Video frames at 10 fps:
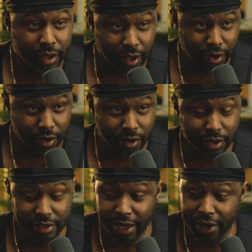
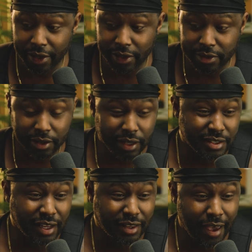gear and settings and
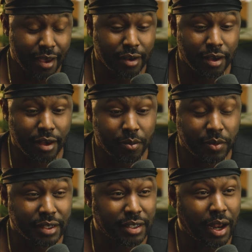things like that,
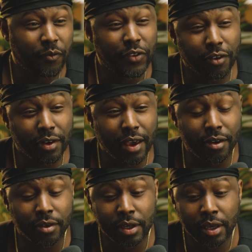things that I'm figuring
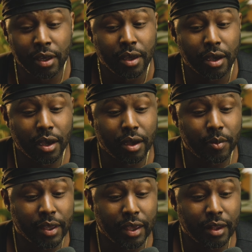out.
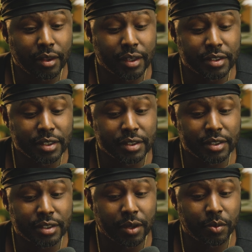Again, this
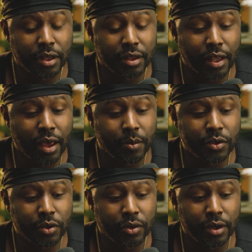is something that I'm
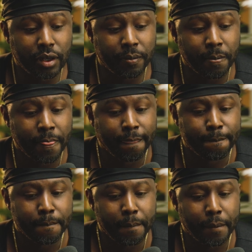doing
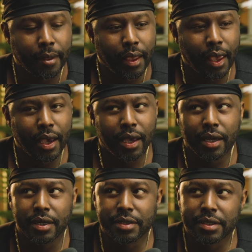
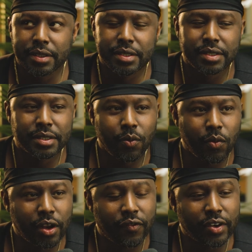as
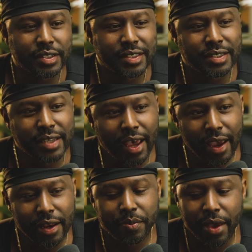somewhat of a
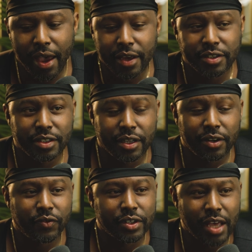side
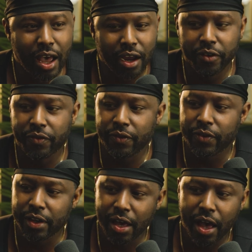passion, photography,
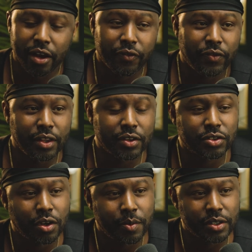videography.
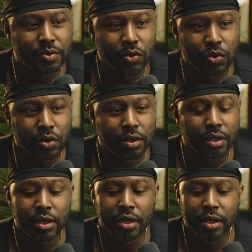There's so much
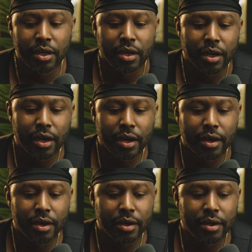more
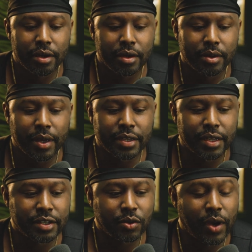
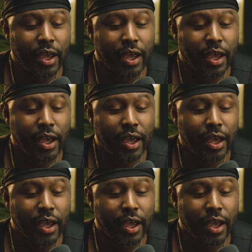as a